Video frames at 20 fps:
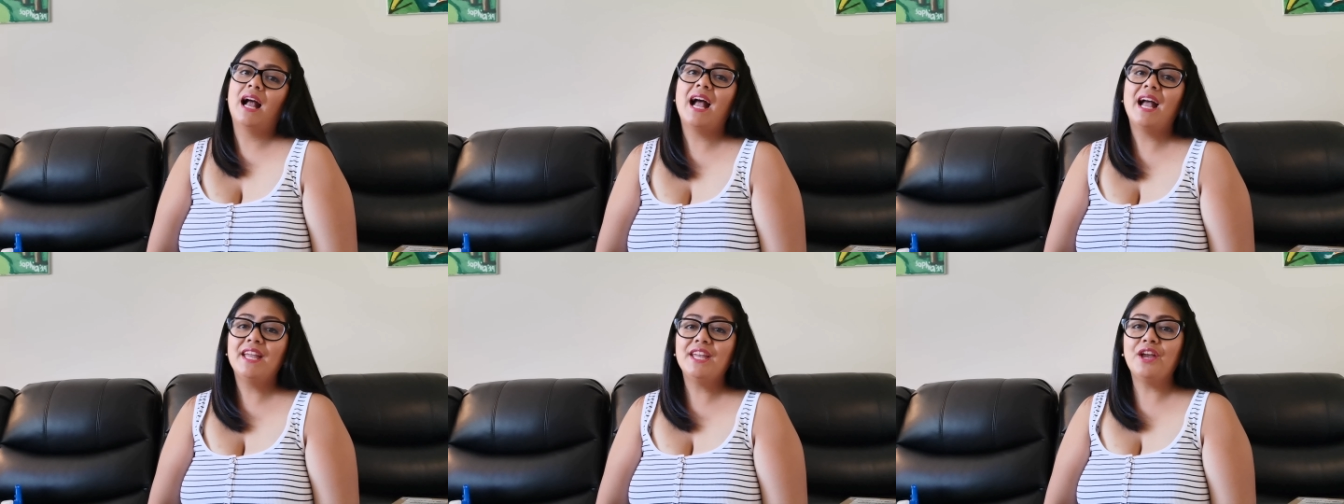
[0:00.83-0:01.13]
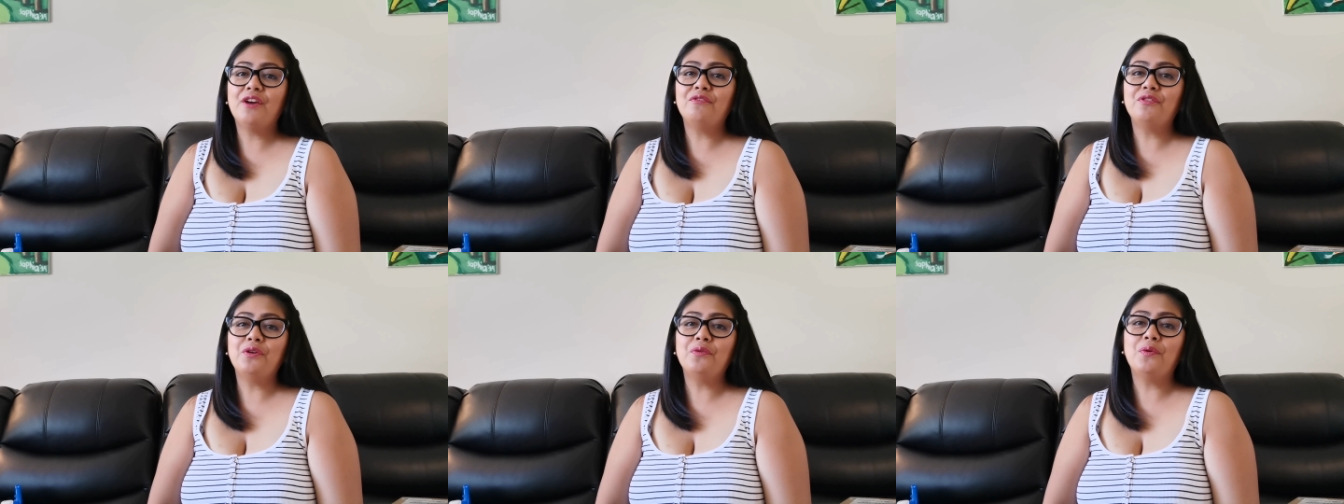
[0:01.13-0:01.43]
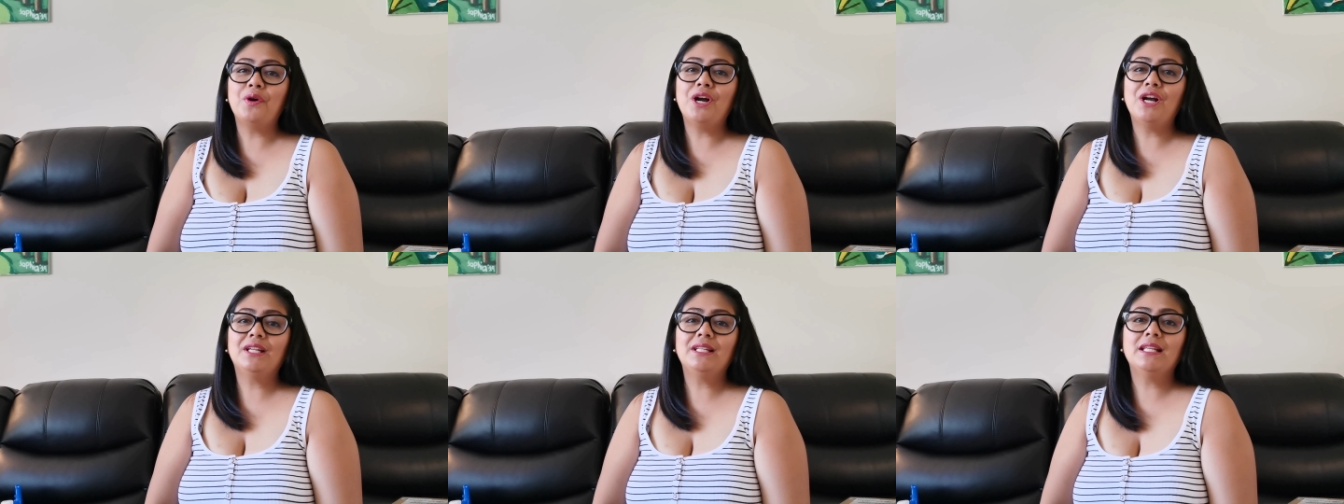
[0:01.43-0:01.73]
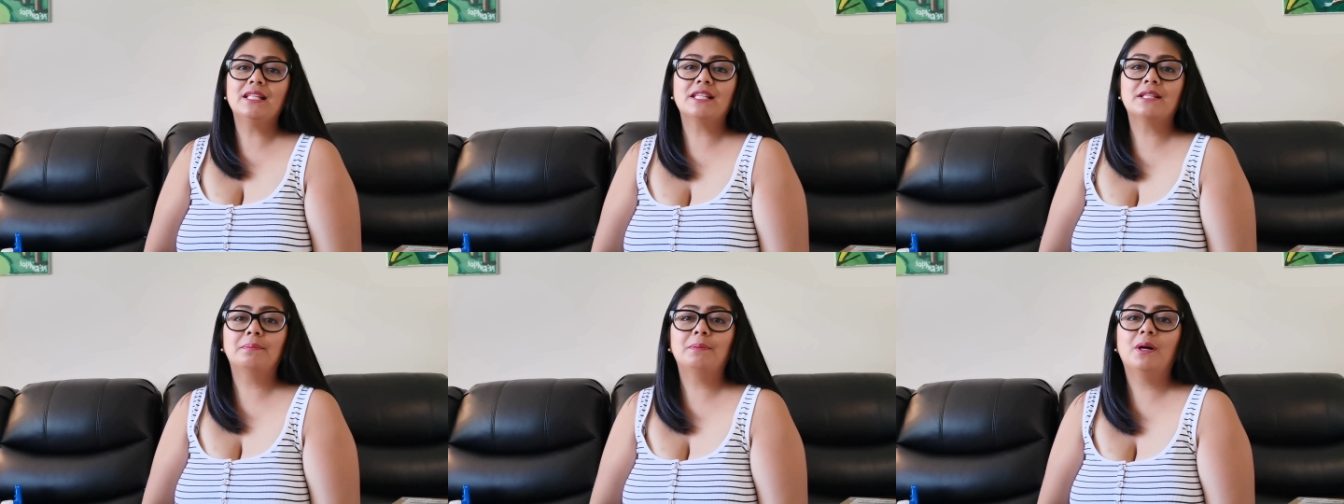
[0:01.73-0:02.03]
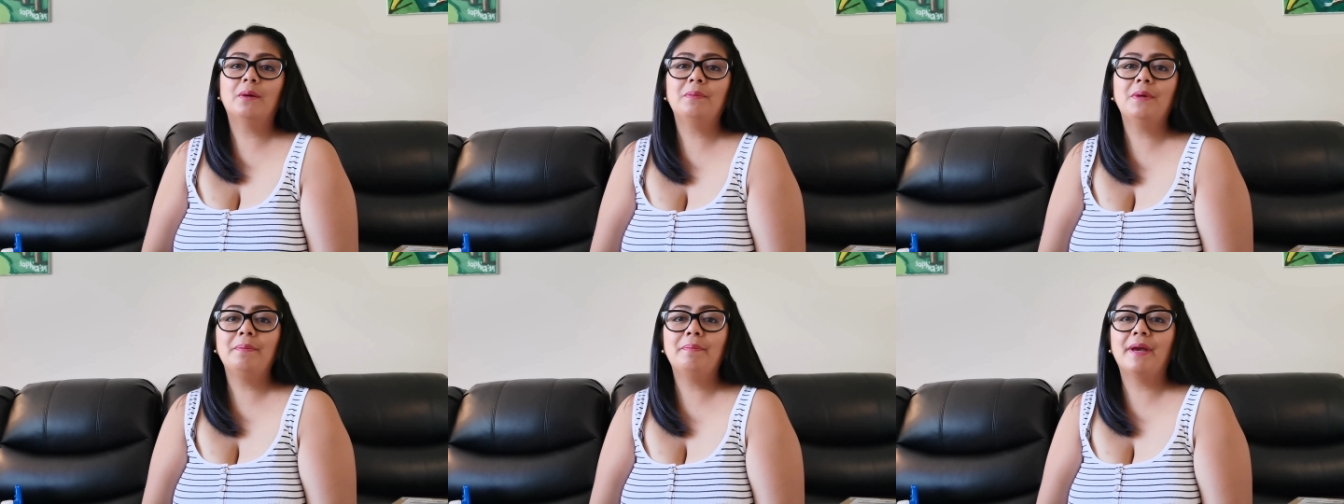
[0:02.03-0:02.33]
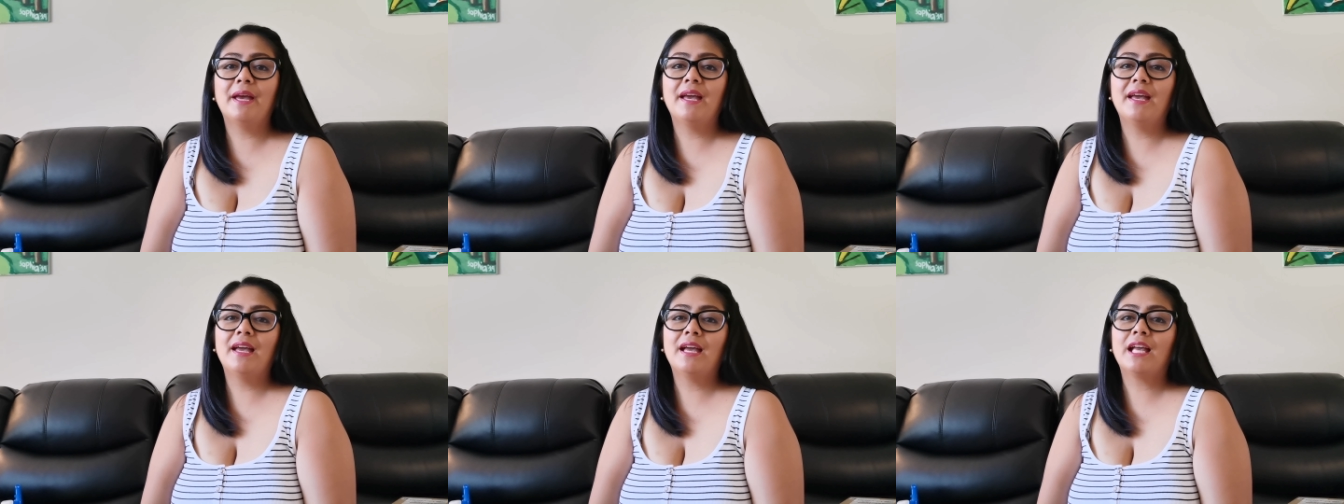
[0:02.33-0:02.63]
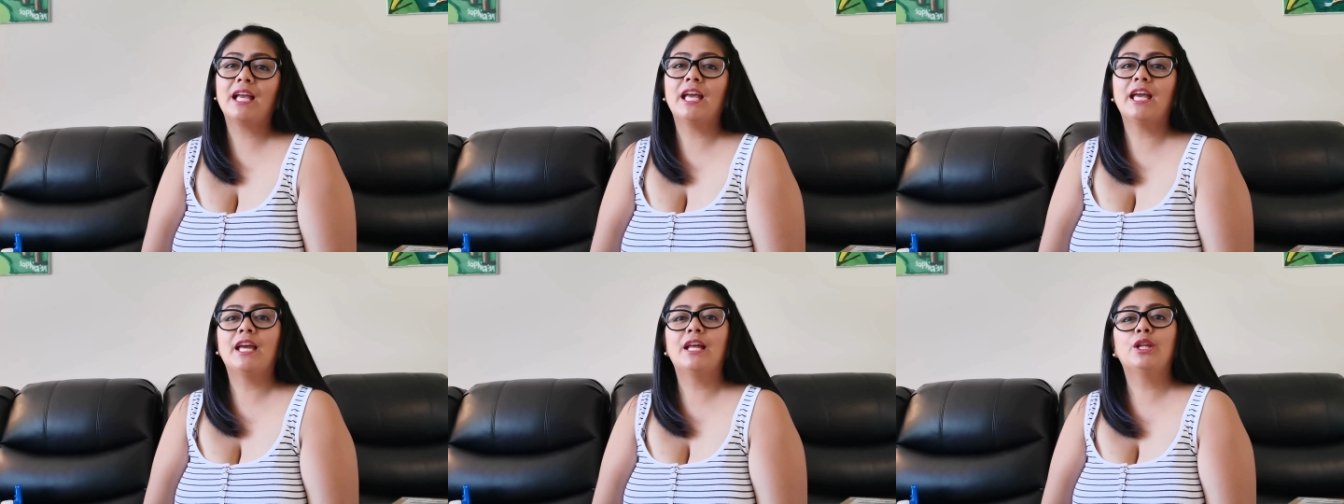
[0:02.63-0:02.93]
Hi everyone, it's Mommy
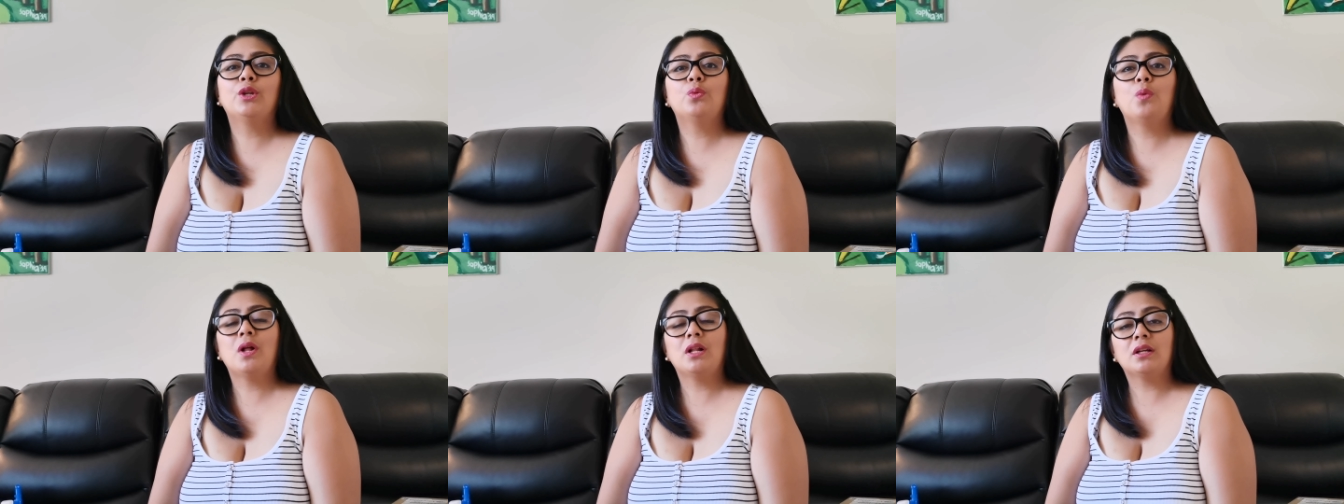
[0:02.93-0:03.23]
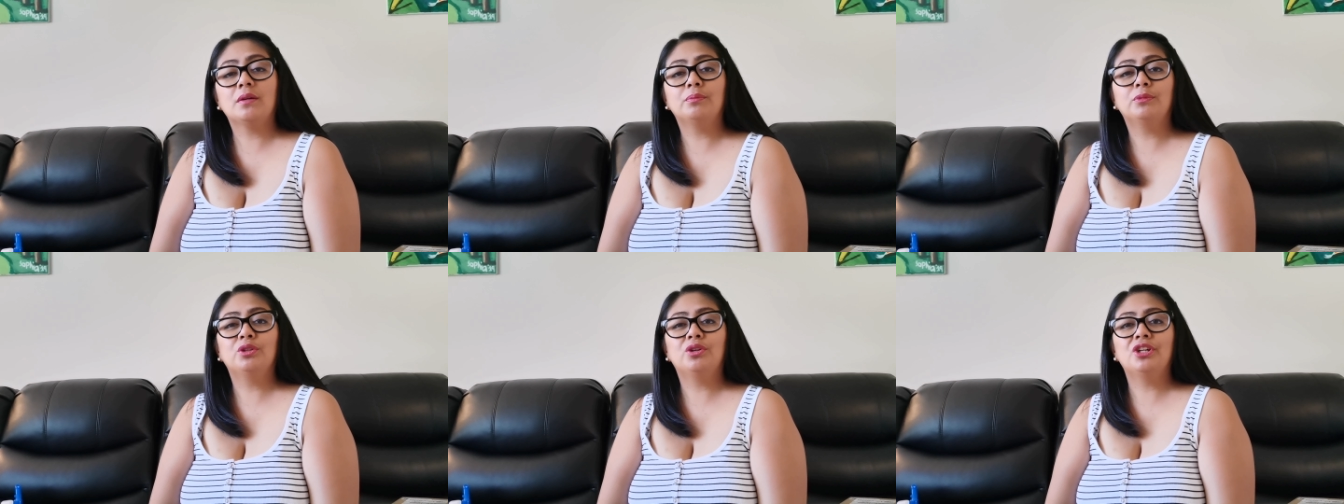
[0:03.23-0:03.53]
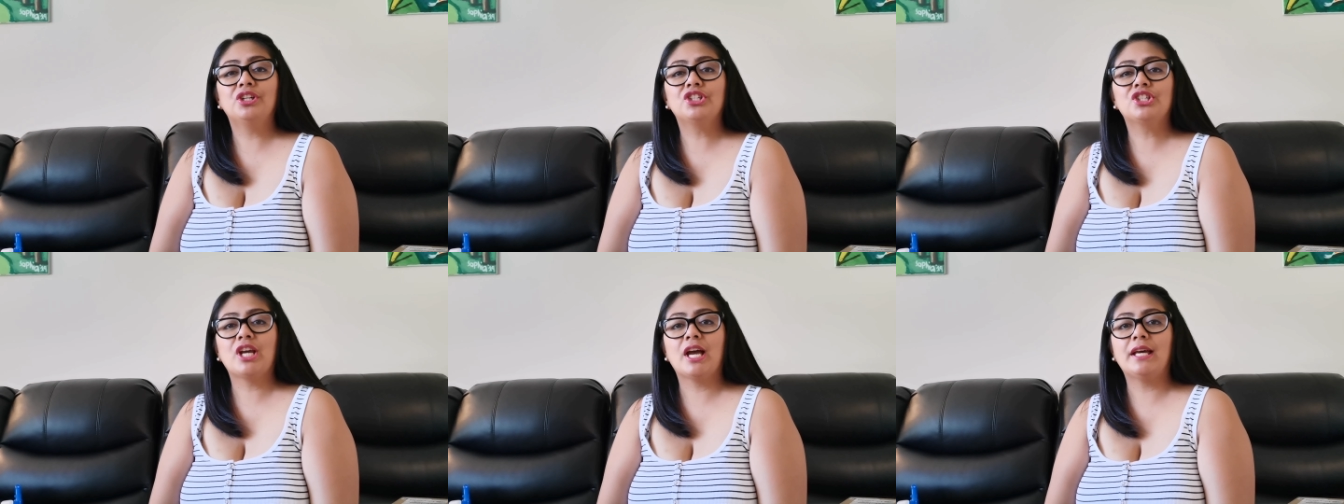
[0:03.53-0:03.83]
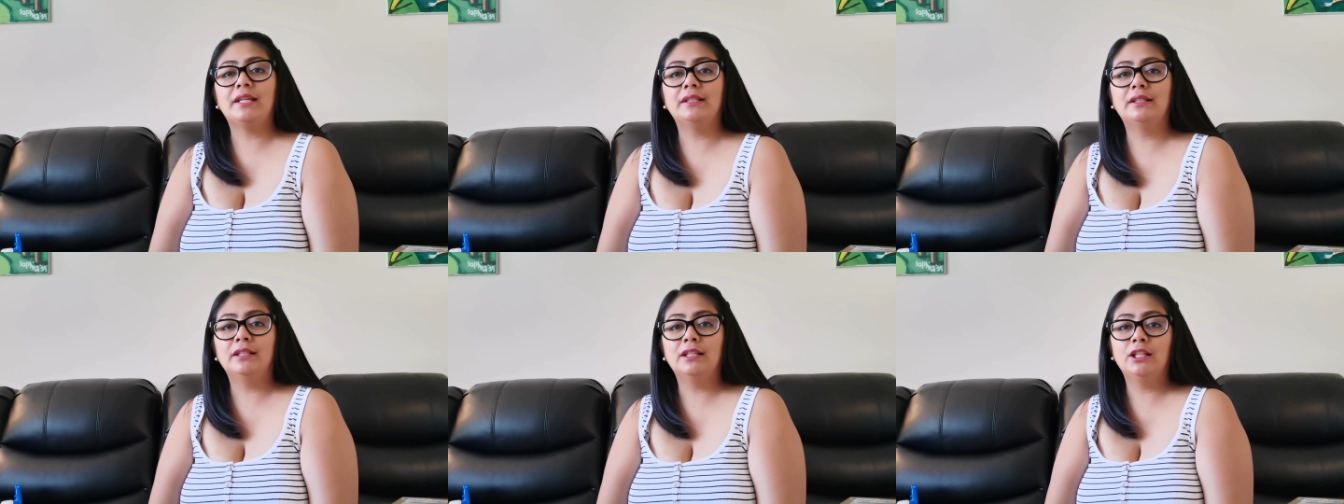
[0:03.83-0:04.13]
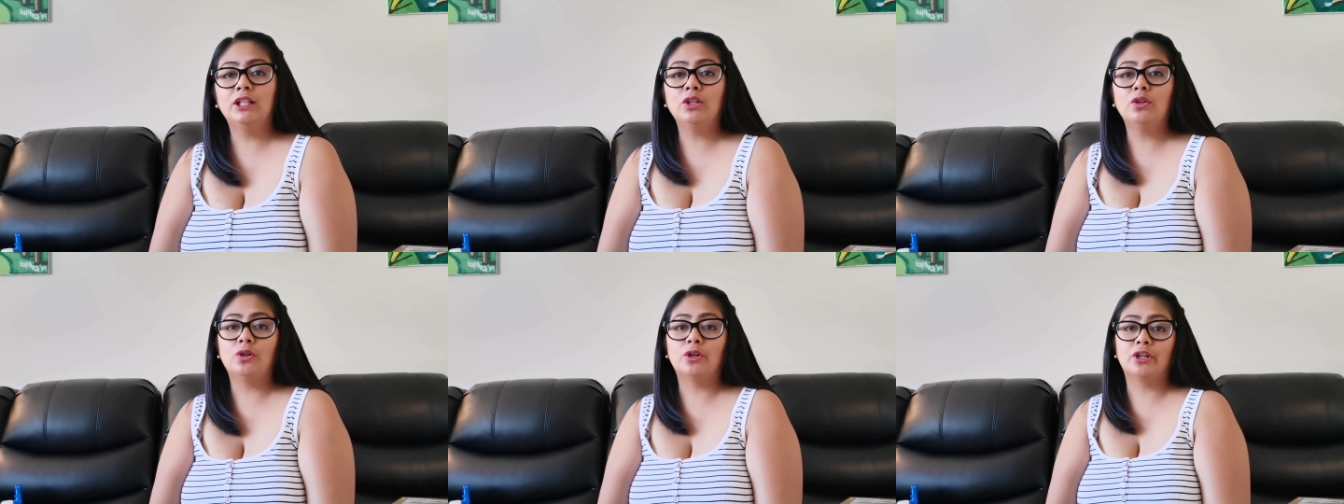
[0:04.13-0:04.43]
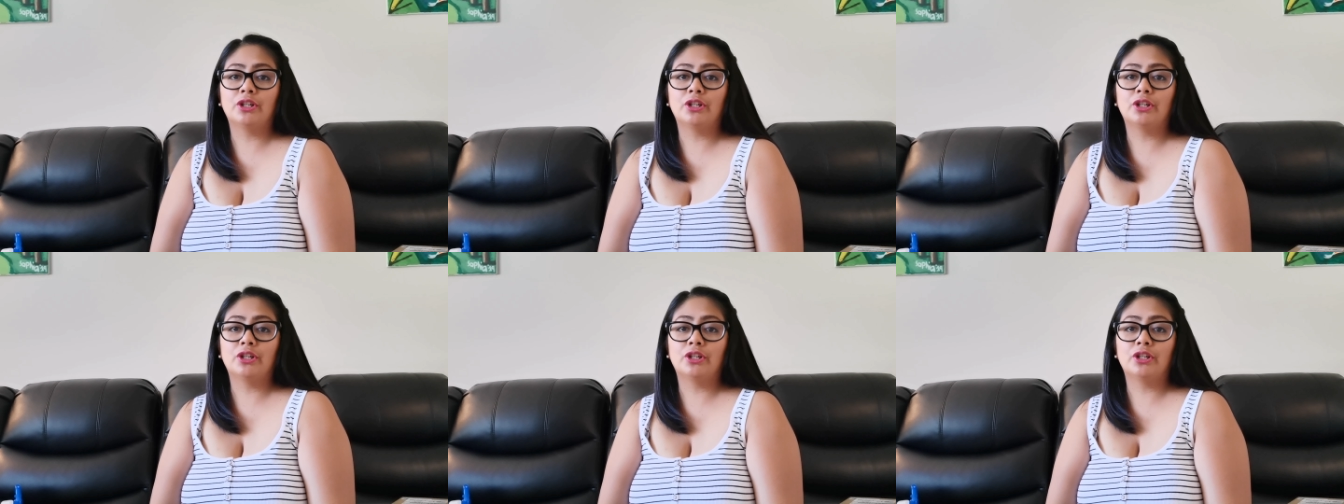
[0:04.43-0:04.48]
Beck and welcome to our channel,